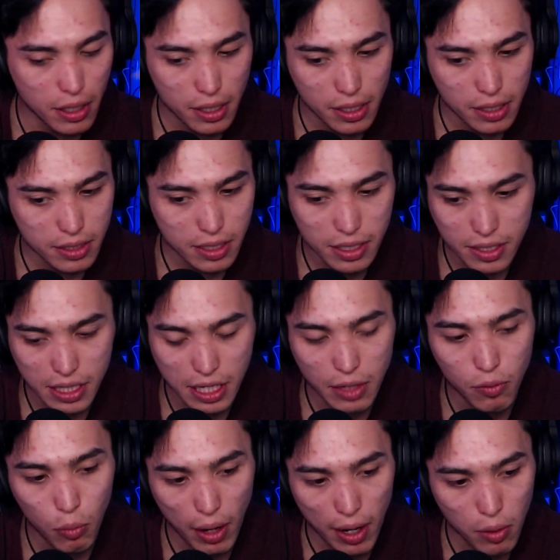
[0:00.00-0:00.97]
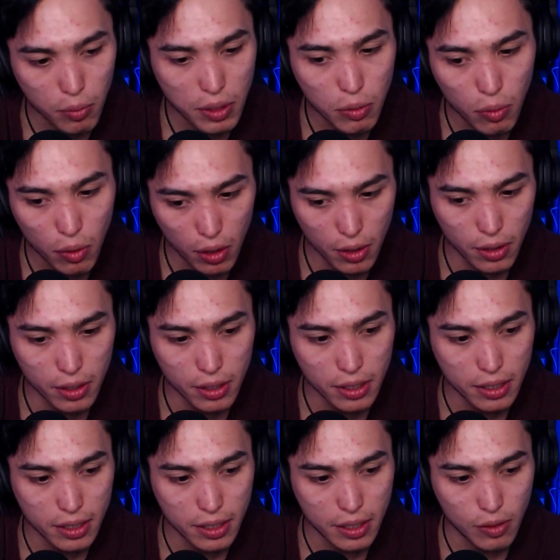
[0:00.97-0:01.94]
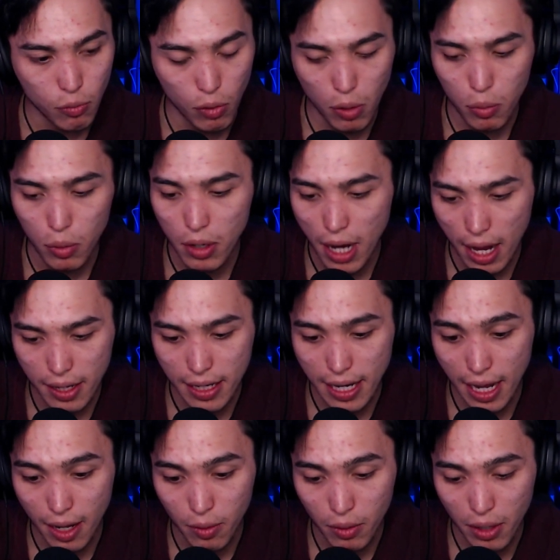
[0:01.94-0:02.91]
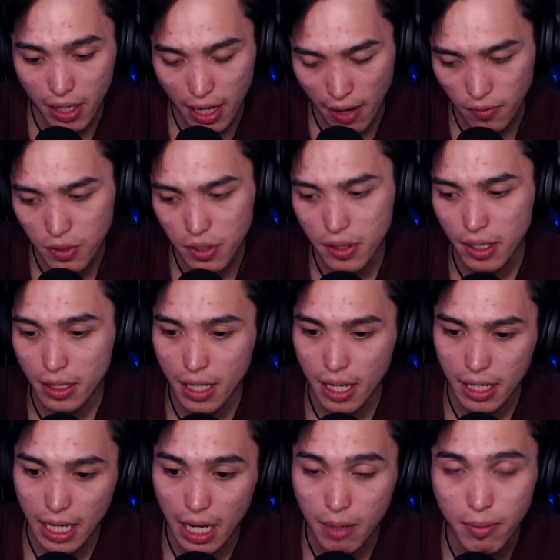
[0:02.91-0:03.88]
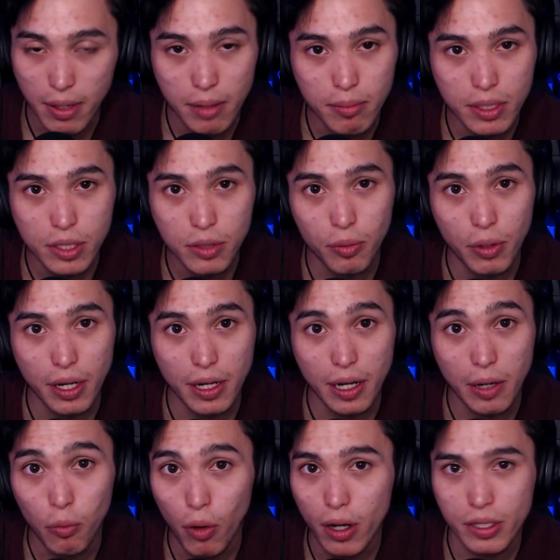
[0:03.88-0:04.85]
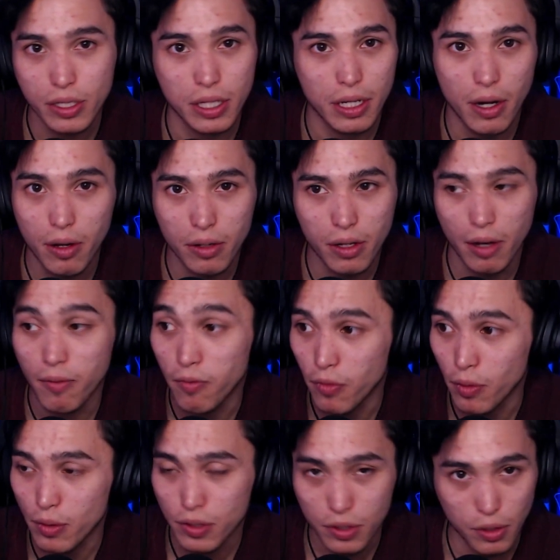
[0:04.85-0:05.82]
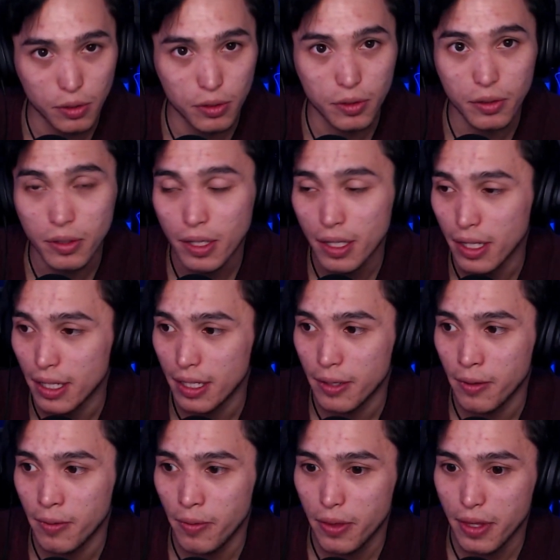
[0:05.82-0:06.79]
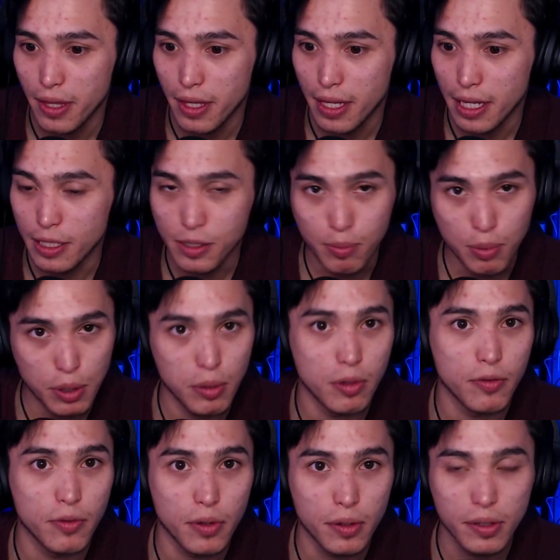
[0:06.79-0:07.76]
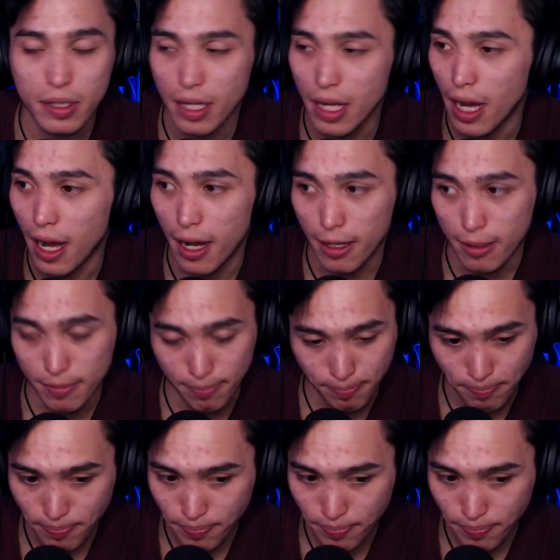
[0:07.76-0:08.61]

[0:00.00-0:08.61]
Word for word: to see where we were, where we're at now, and everything that came in between and watching it all come full circle is beautiful. Um,